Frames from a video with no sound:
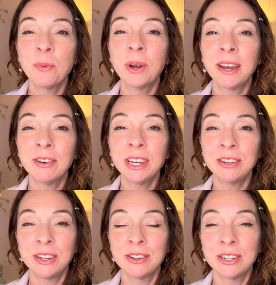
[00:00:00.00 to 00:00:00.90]
Whatever you
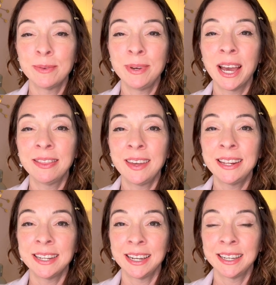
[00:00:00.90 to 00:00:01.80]
do should be
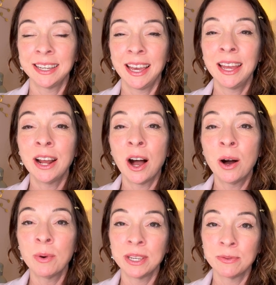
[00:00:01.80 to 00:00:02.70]
authentic and
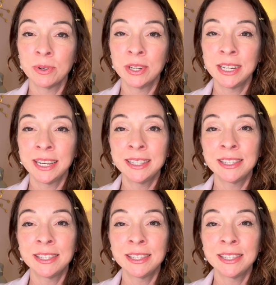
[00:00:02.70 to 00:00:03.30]
always rooted in